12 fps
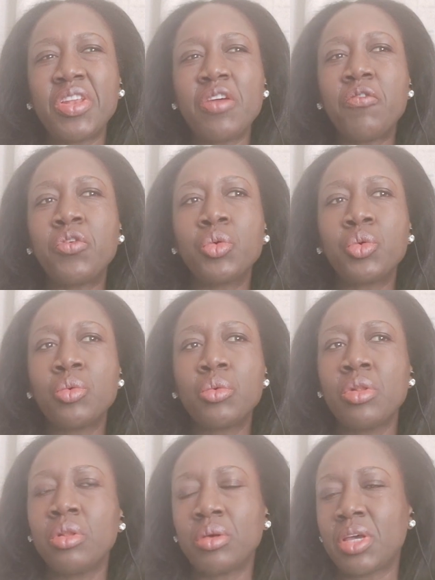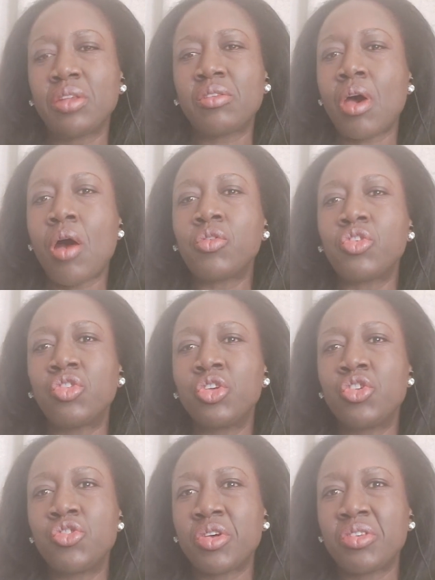even if you look at how she
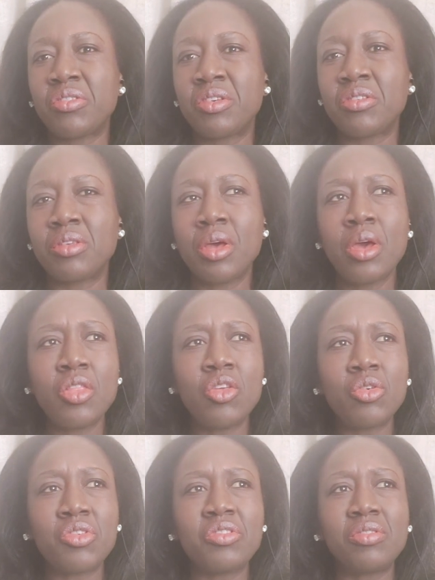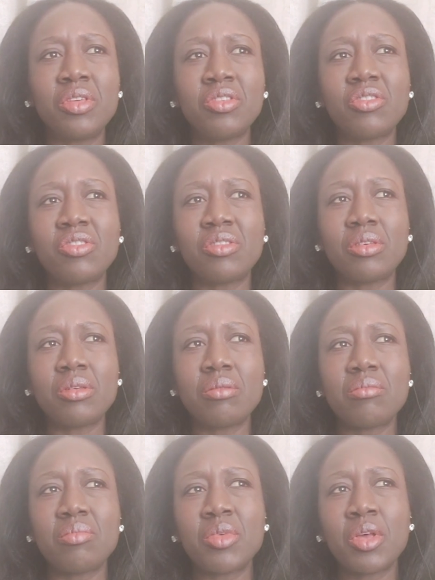dresses, there was this
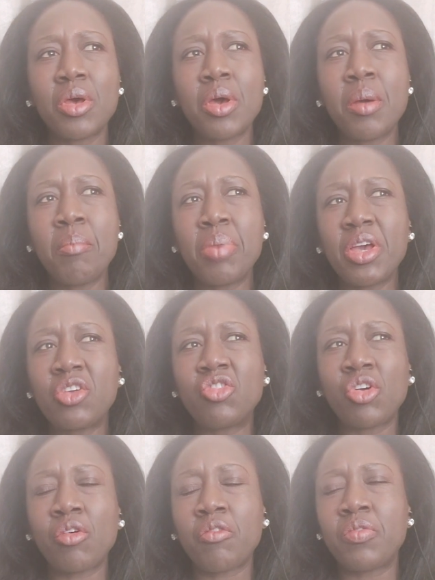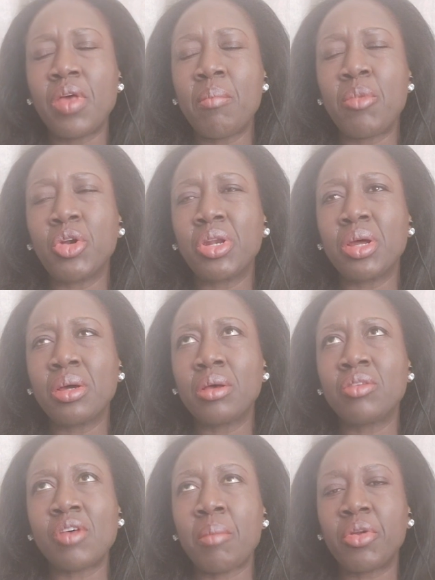picture of them
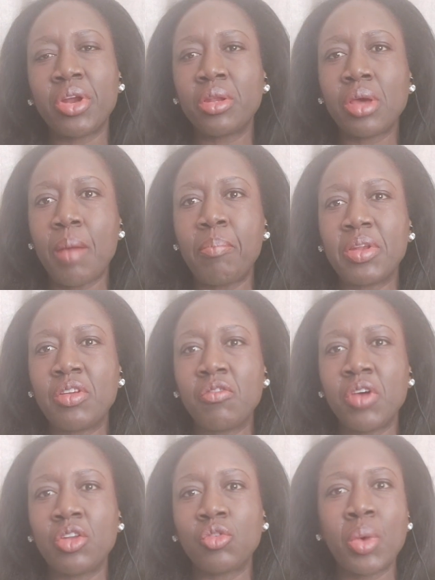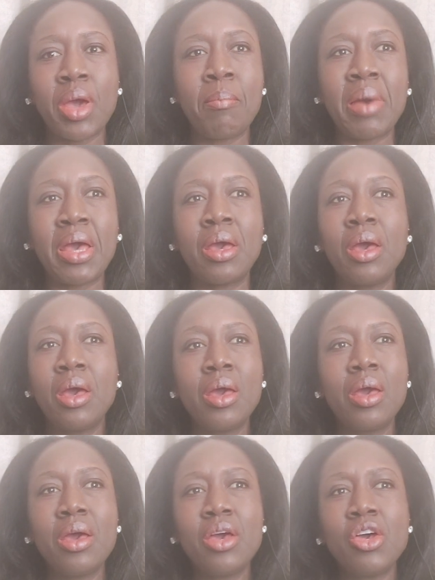on some red carpet event whereby
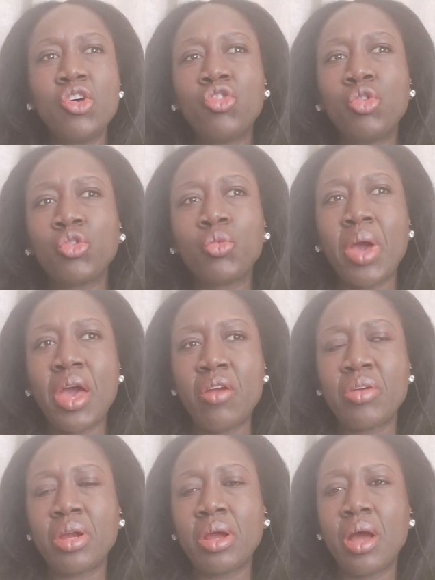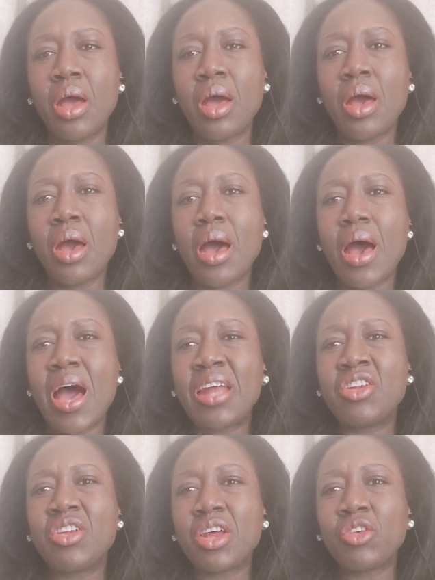she was wearing a
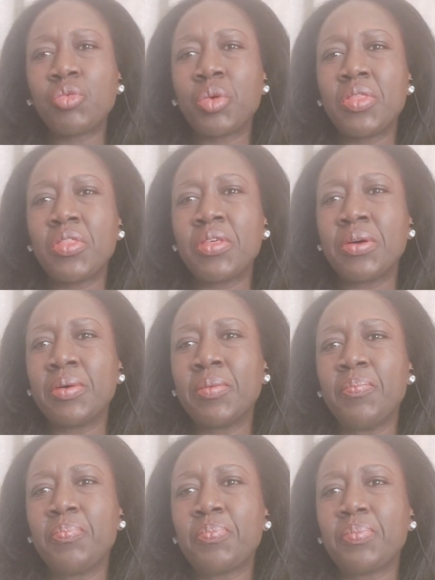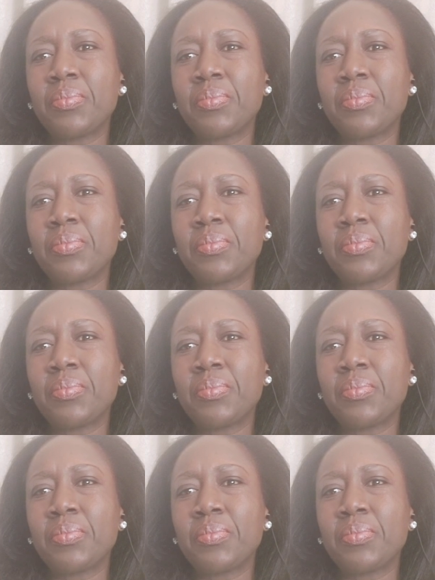dress with the